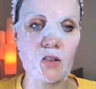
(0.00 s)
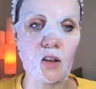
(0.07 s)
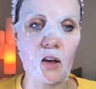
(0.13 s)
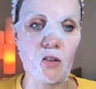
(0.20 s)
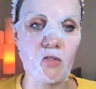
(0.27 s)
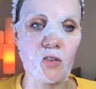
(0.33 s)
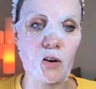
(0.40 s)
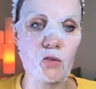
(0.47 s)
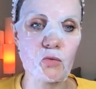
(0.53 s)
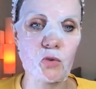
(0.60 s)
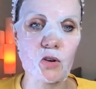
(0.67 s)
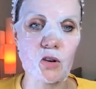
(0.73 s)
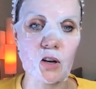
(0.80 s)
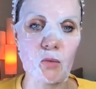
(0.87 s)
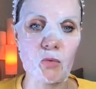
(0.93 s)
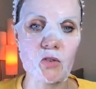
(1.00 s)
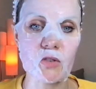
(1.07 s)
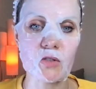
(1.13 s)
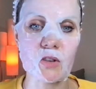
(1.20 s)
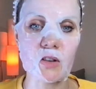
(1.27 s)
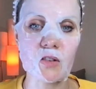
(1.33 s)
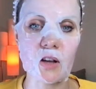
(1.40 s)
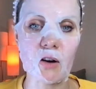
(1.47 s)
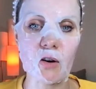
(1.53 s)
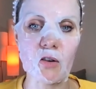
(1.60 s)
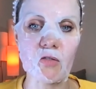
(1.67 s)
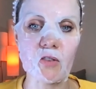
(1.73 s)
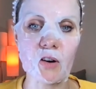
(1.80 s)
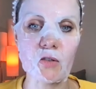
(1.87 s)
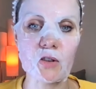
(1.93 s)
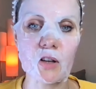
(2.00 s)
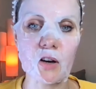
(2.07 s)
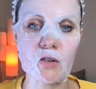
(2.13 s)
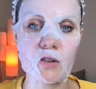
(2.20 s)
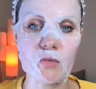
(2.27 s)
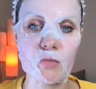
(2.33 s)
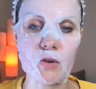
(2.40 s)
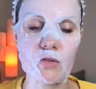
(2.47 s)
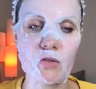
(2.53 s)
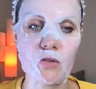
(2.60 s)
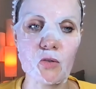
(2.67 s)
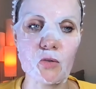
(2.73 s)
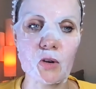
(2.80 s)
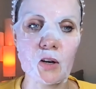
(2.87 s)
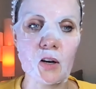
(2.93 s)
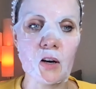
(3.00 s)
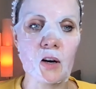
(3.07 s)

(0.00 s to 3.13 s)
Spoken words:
Yeah, I found one on Amazon. That's how I found out about you.